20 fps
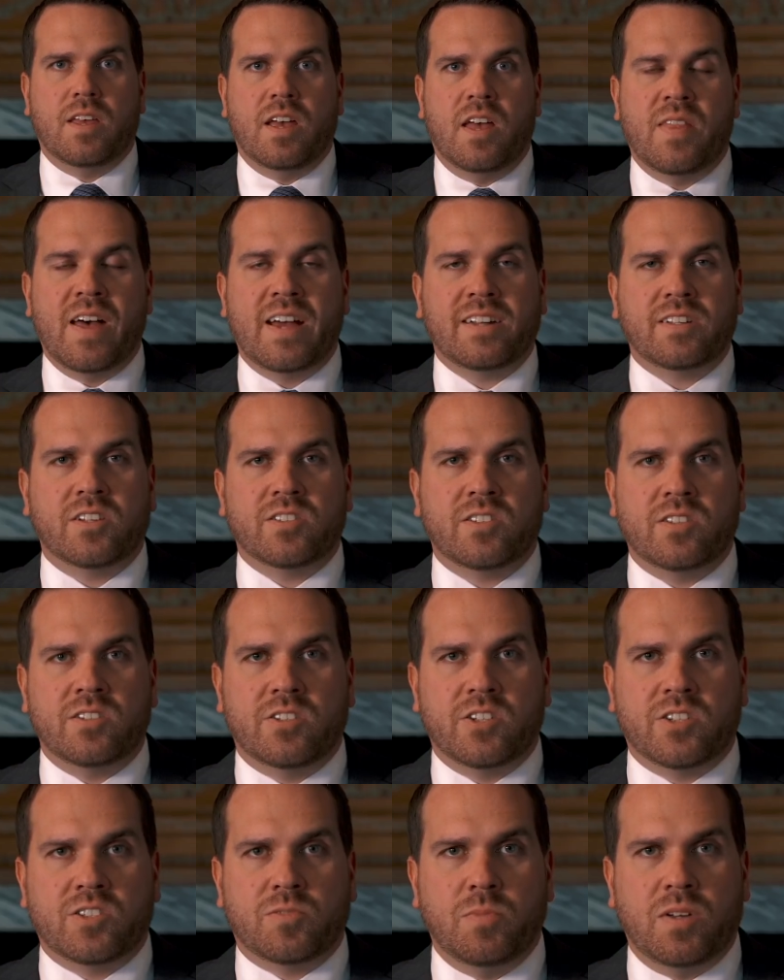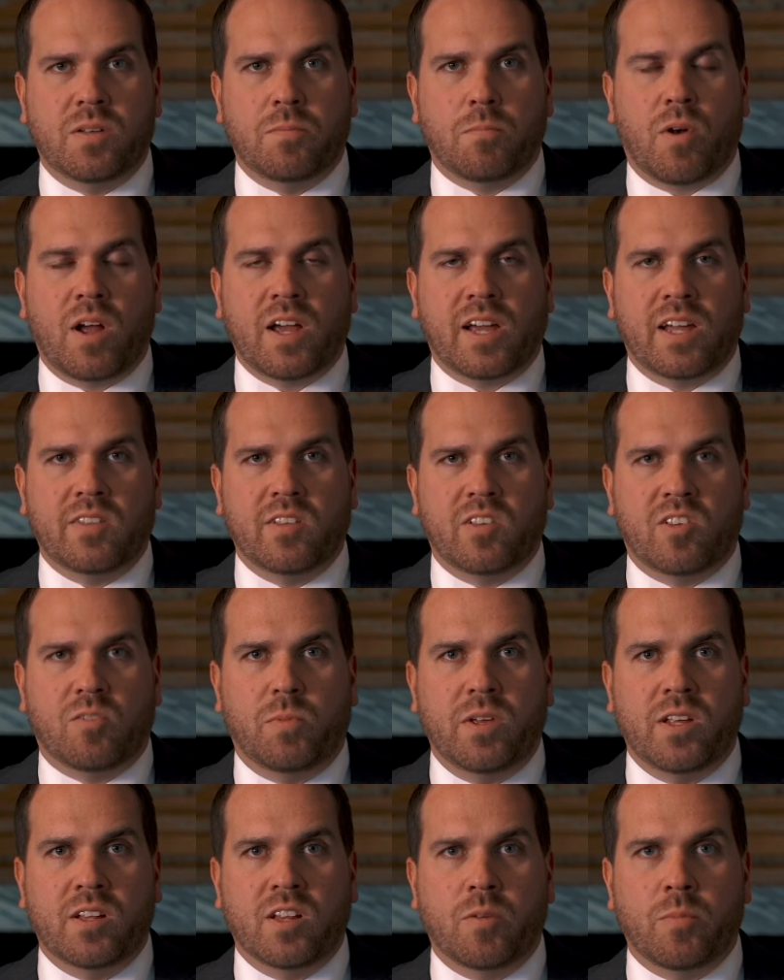And that doesn't just mean breaking the
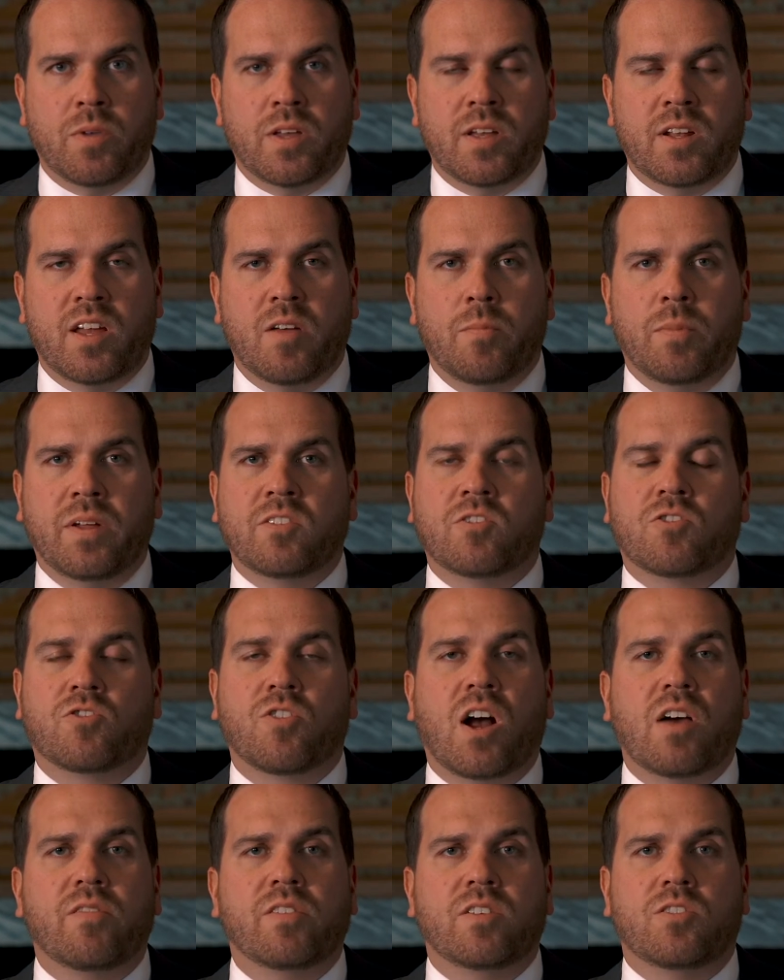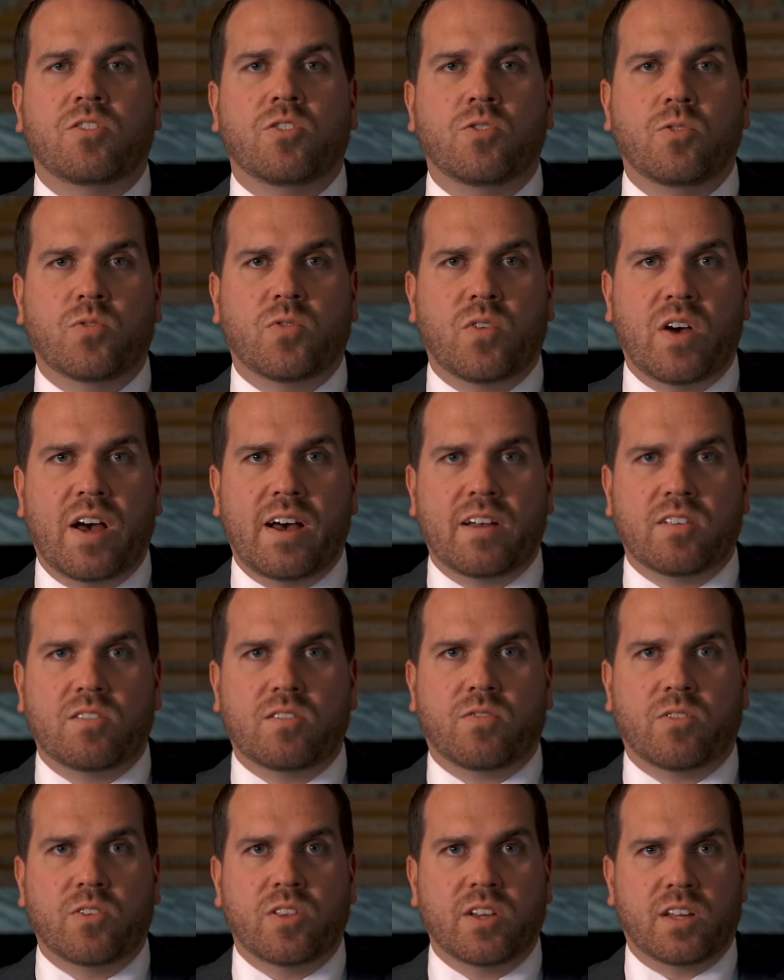speed limit, it means driving too fast
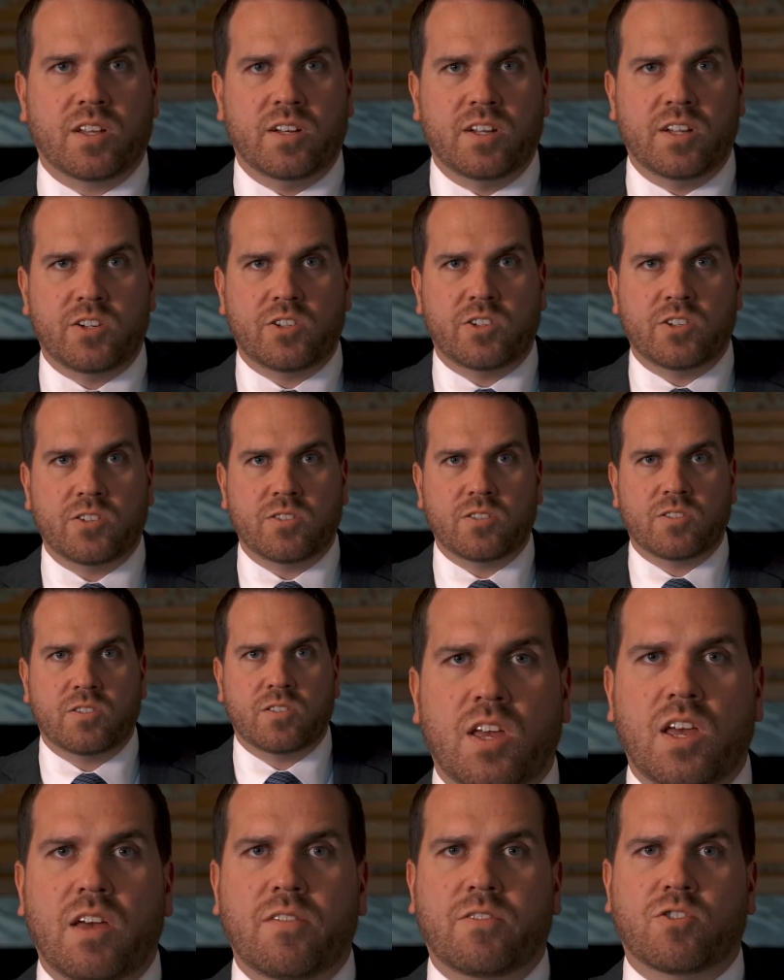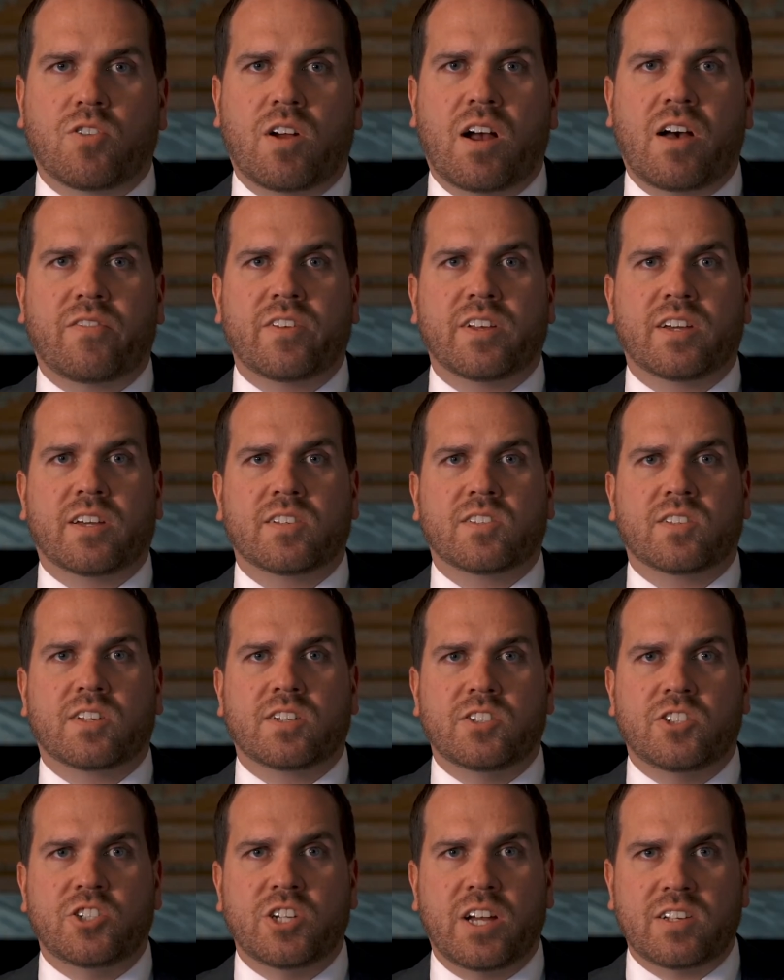for the conditions. If traffic is
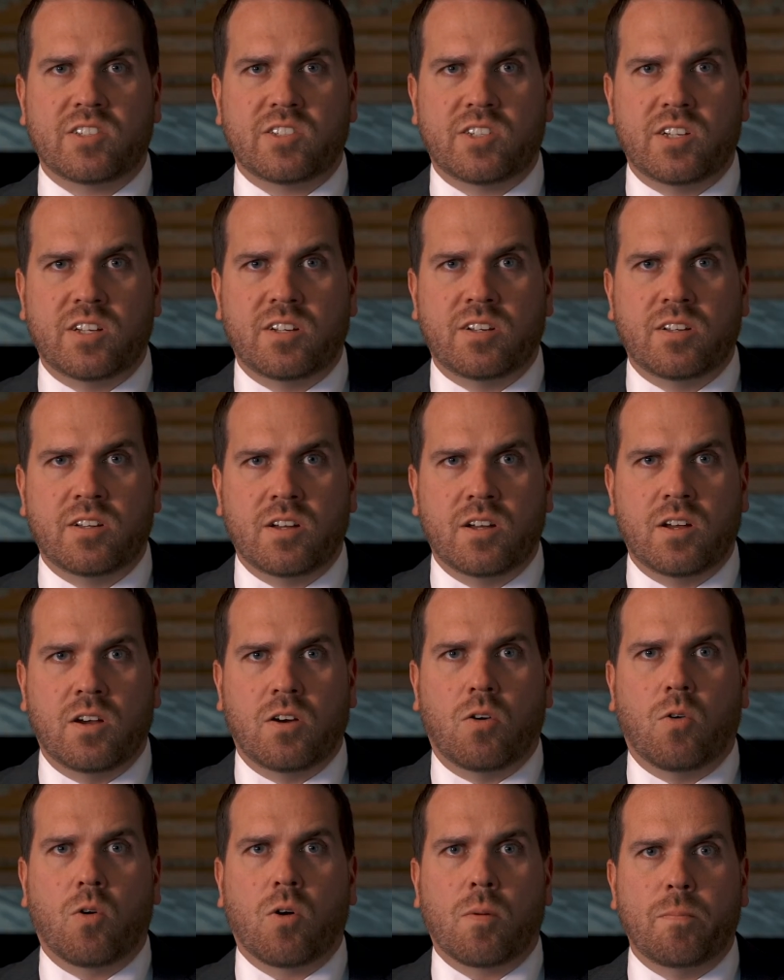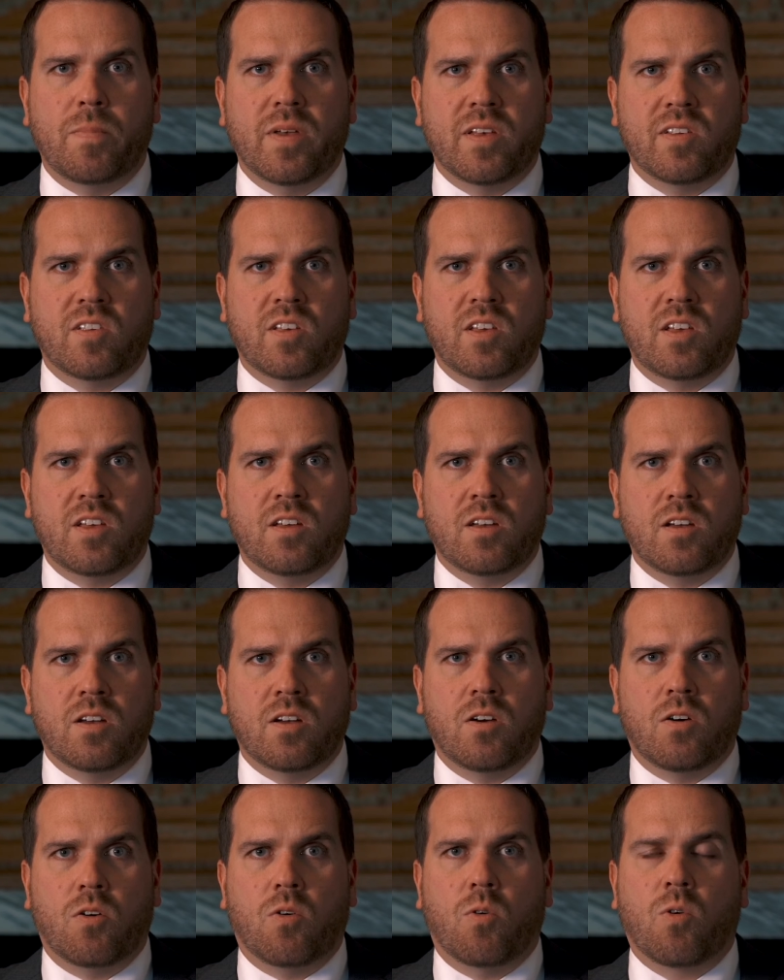congested or busy
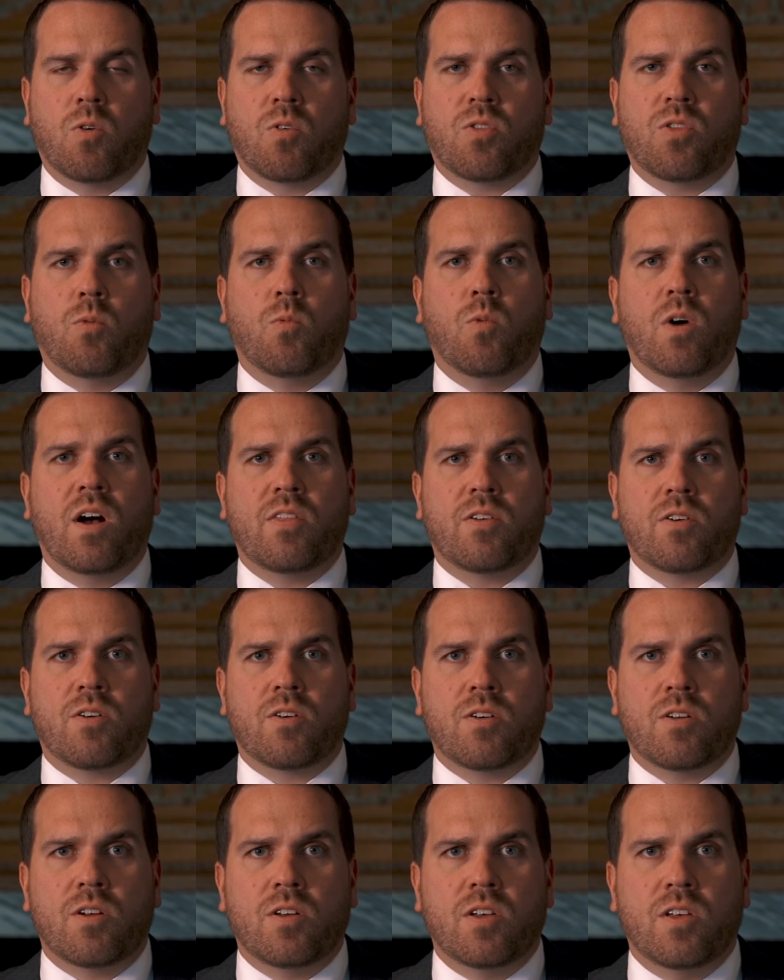or the weather